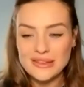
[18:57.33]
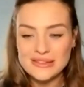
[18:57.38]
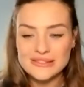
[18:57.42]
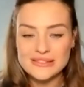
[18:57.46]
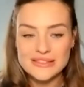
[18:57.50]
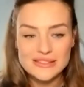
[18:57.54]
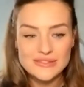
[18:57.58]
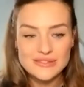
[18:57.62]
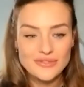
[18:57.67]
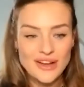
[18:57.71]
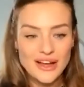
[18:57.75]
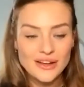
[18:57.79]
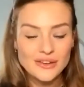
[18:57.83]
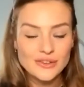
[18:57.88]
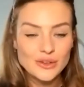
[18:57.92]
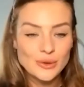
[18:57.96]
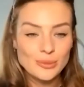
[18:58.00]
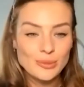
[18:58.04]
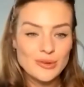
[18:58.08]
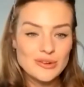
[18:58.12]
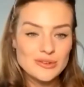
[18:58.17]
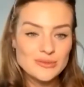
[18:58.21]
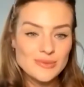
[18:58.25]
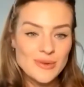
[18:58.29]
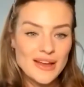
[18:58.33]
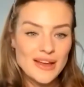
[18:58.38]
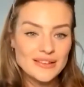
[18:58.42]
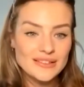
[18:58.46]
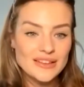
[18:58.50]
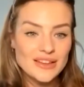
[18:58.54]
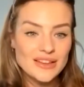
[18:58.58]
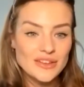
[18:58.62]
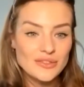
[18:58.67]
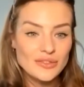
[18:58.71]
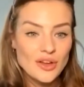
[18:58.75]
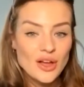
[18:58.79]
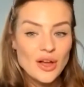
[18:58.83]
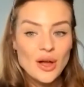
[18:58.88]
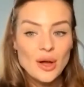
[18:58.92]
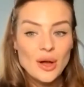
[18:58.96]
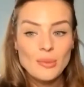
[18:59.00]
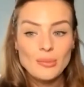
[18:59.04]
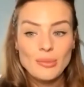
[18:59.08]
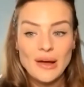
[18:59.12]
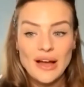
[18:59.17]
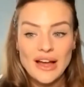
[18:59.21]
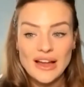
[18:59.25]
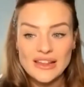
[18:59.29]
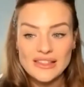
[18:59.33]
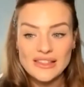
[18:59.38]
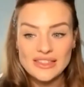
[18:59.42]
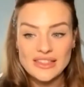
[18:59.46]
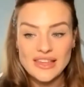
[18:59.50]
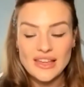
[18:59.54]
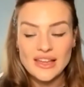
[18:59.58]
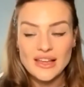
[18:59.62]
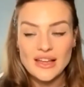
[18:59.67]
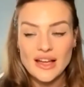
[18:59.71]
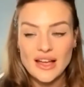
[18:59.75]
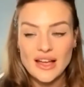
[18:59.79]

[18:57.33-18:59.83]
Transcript: business value perspective. But I think